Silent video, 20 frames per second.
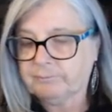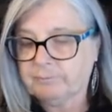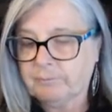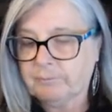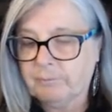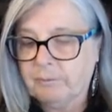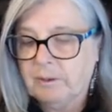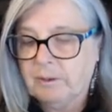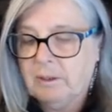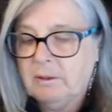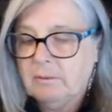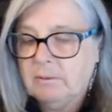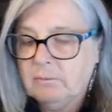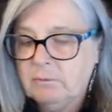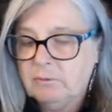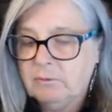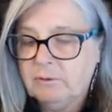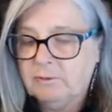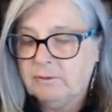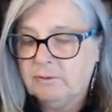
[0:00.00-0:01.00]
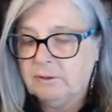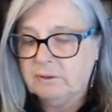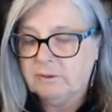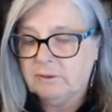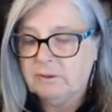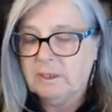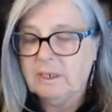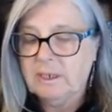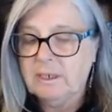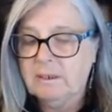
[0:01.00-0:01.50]
And we're just going to
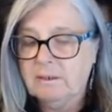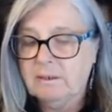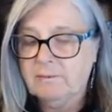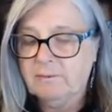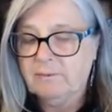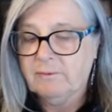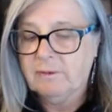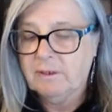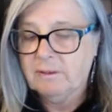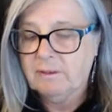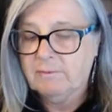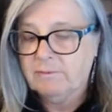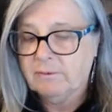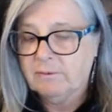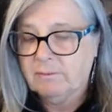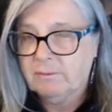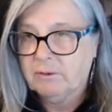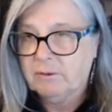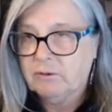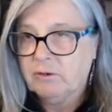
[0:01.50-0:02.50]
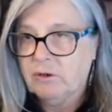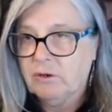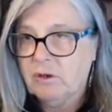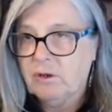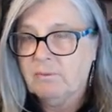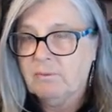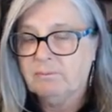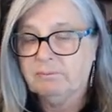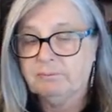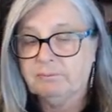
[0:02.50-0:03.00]
take it here from the top.
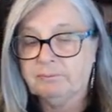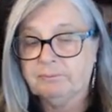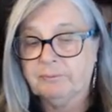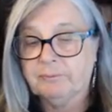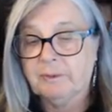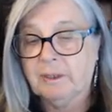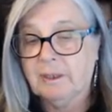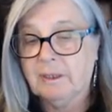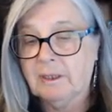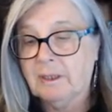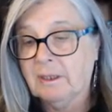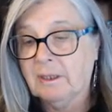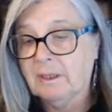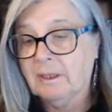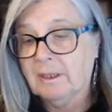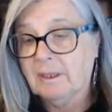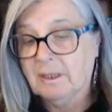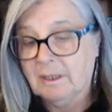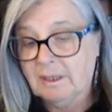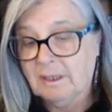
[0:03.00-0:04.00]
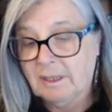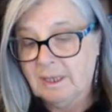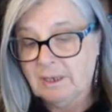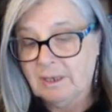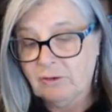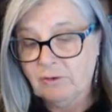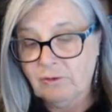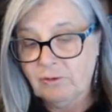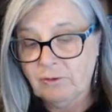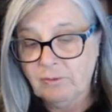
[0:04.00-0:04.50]
And
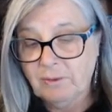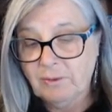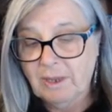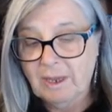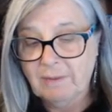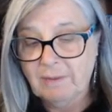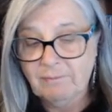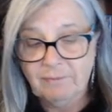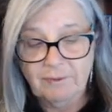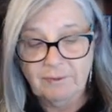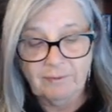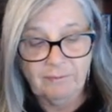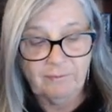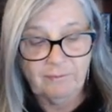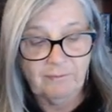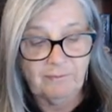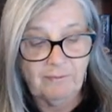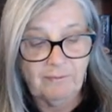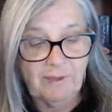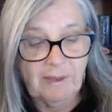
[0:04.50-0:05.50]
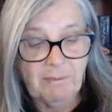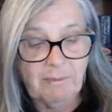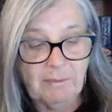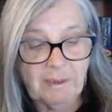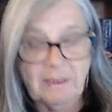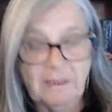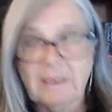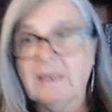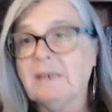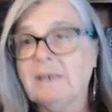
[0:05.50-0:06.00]
you have this feminine
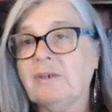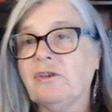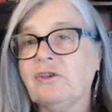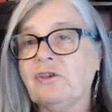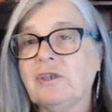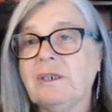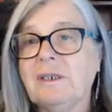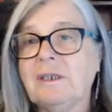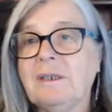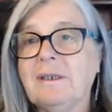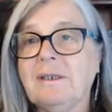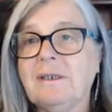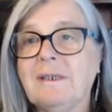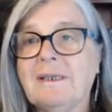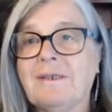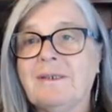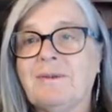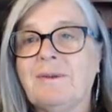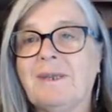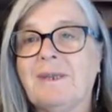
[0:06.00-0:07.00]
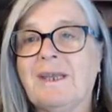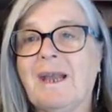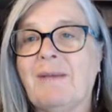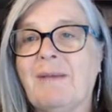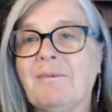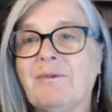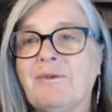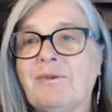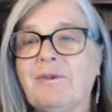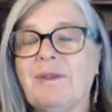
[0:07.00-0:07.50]
energy as we come
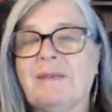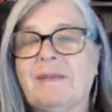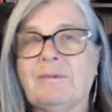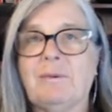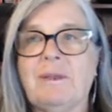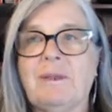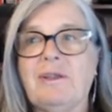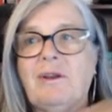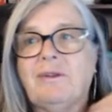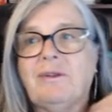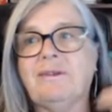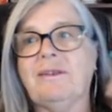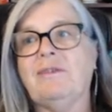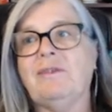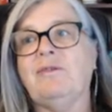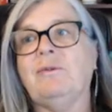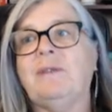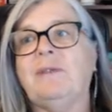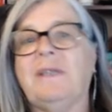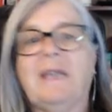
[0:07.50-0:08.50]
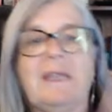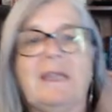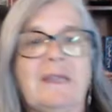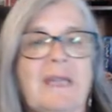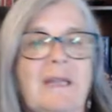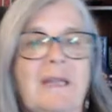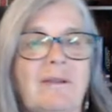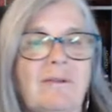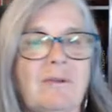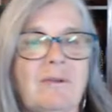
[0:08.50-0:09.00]
through. That's where you said you would get that
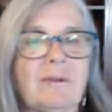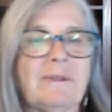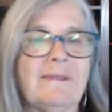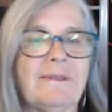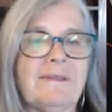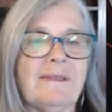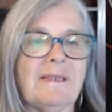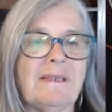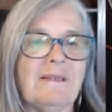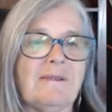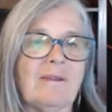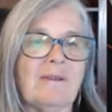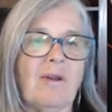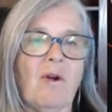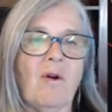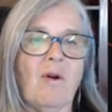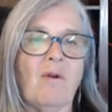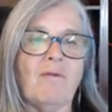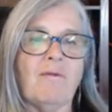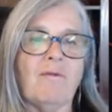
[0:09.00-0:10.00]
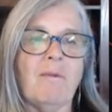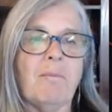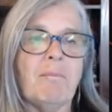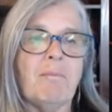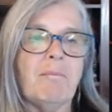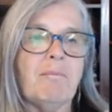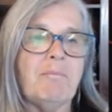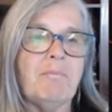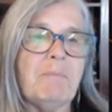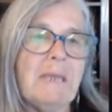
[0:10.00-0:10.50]
sort of sense of
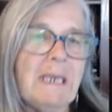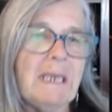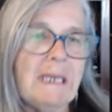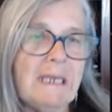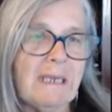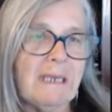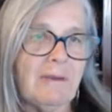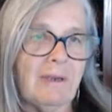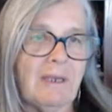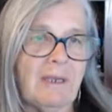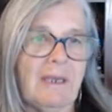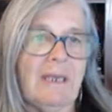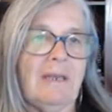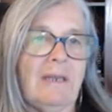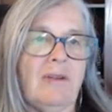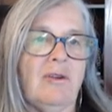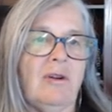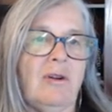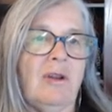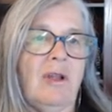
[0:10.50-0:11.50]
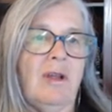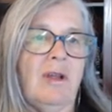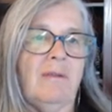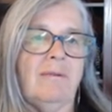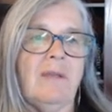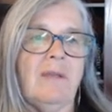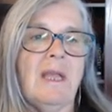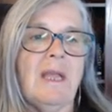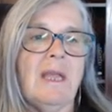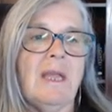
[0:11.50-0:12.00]
meaning in your life.
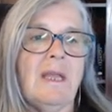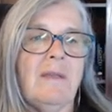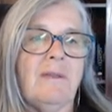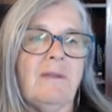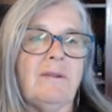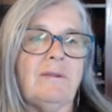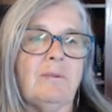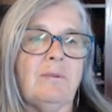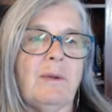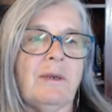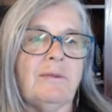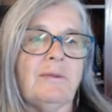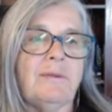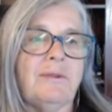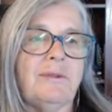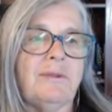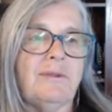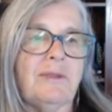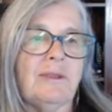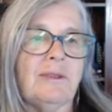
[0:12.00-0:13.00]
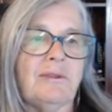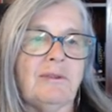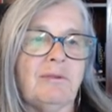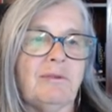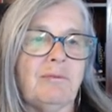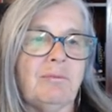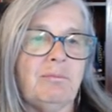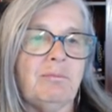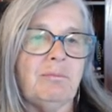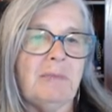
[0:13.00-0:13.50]
This wonderful sense of
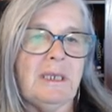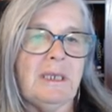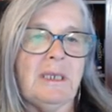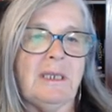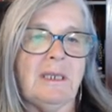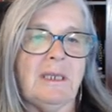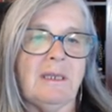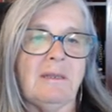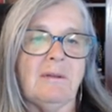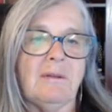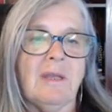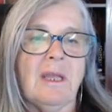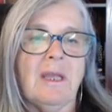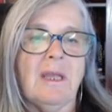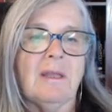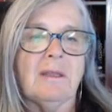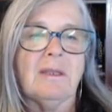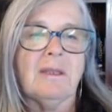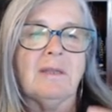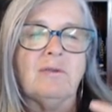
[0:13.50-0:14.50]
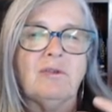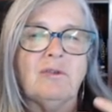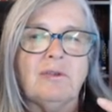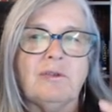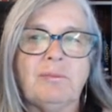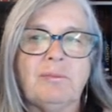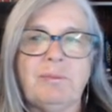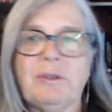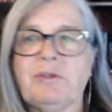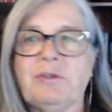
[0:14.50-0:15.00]
meaning gives you
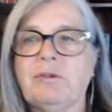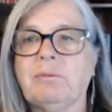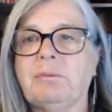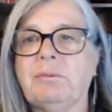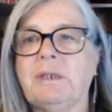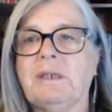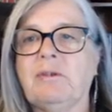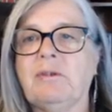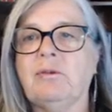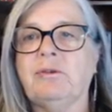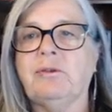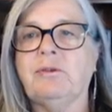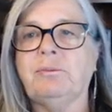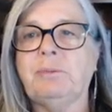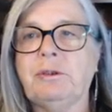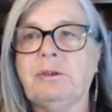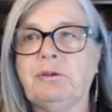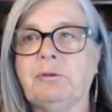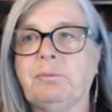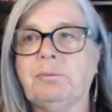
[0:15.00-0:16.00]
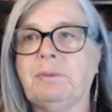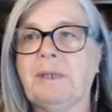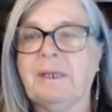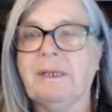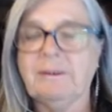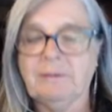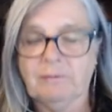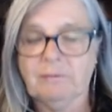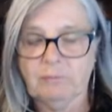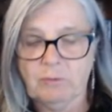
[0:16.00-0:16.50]
special meaning, your special place
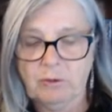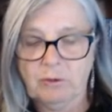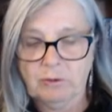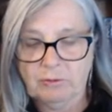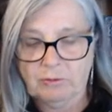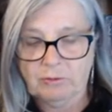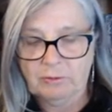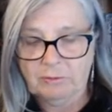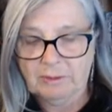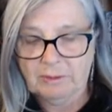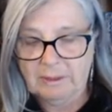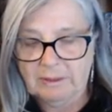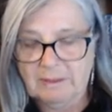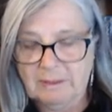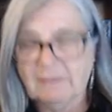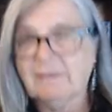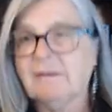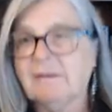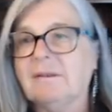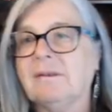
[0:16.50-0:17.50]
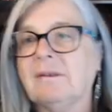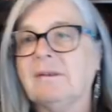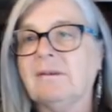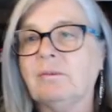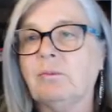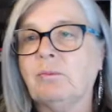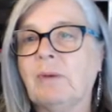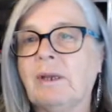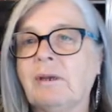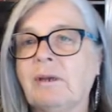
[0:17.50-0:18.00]
of what you're doing. And this is this
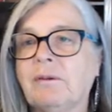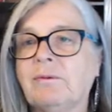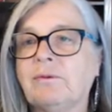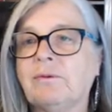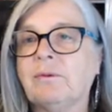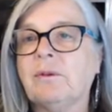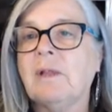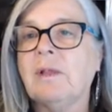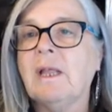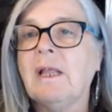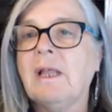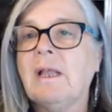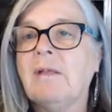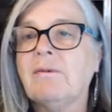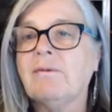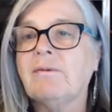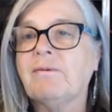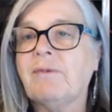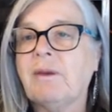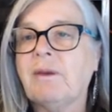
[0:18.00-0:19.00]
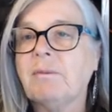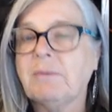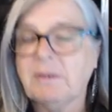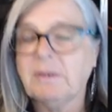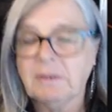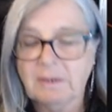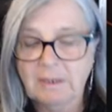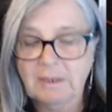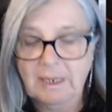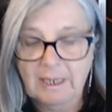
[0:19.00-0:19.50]
wonderful
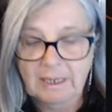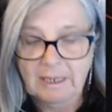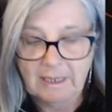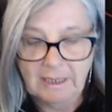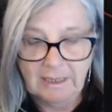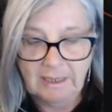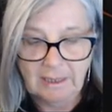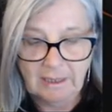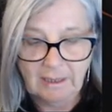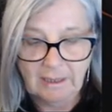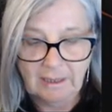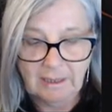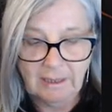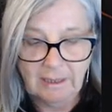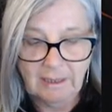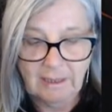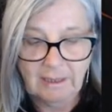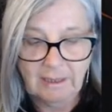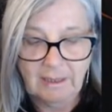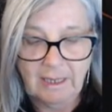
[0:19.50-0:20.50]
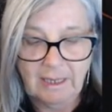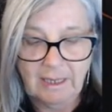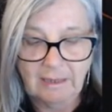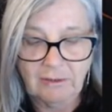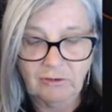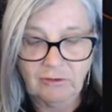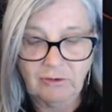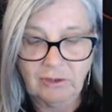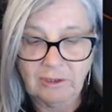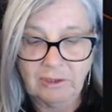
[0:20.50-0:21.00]
feminine healing
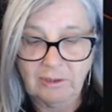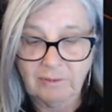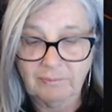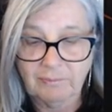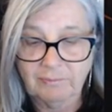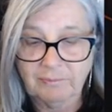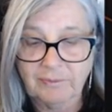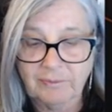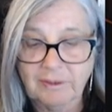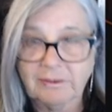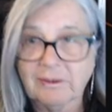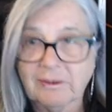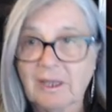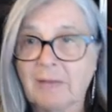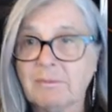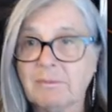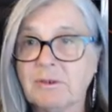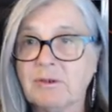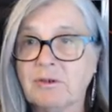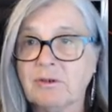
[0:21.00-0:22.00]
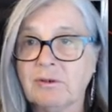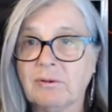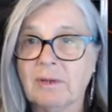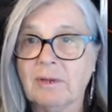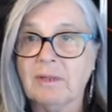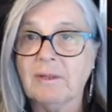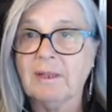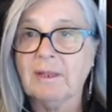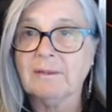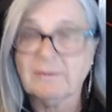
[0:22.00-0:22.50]
energy that's coming to you. And
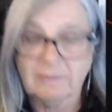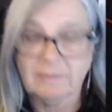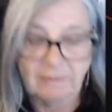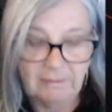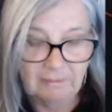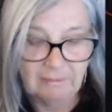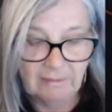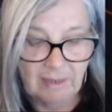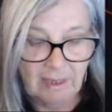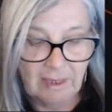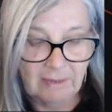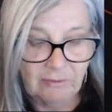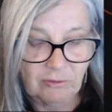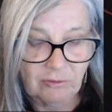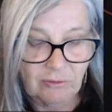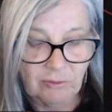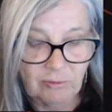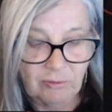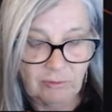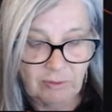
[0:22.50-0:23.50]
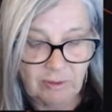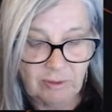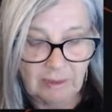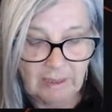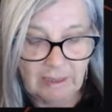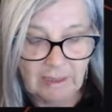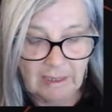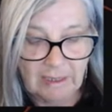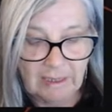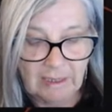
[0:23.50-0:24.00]
that's these cards too that are
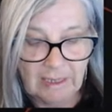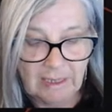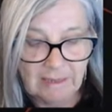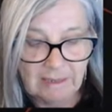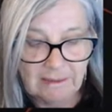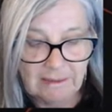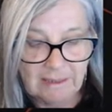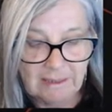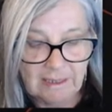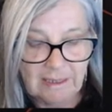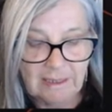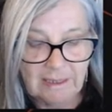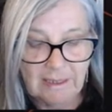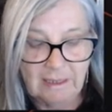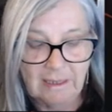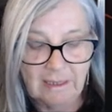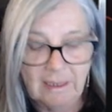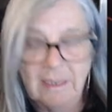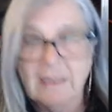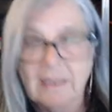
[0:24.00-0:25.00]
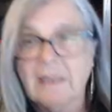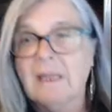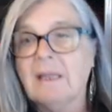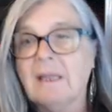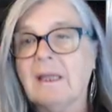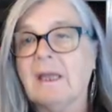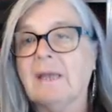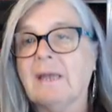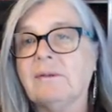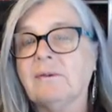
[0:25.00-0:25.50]
connected here
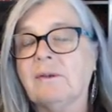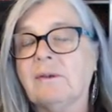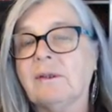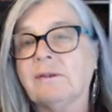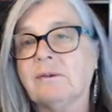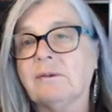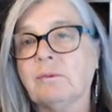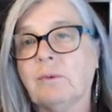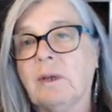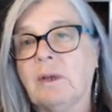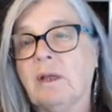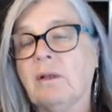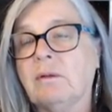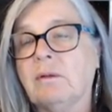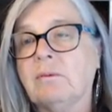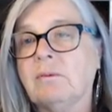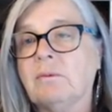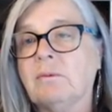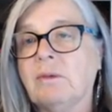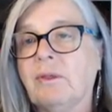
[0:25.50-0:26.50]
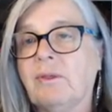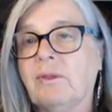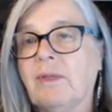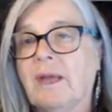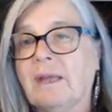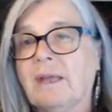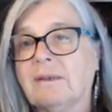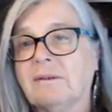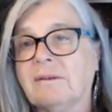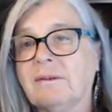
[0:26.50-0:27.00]
as well with that.
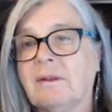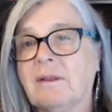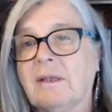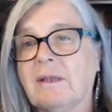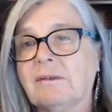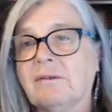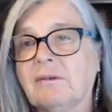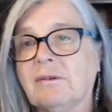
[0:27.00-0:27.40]
So that's just